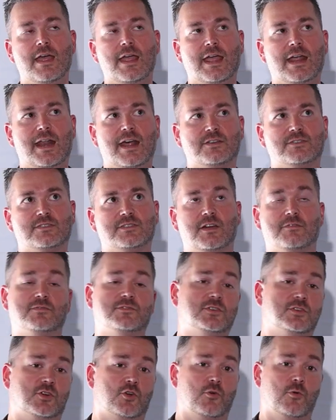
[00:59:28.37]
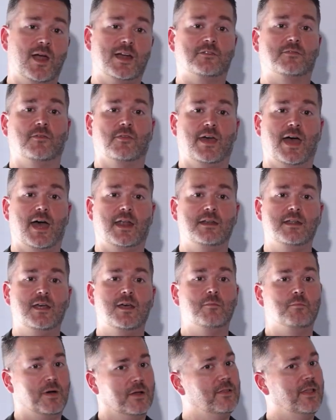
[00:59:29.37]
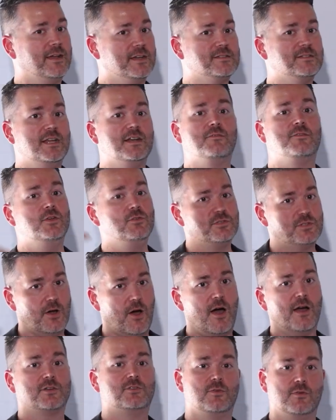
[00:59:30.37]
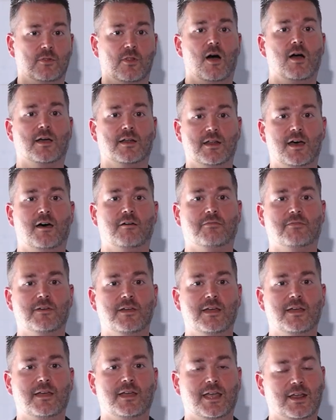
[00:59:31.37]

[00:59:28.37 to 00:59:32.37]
It has stuff to correct for that, but like I said, if you talk to it long enough,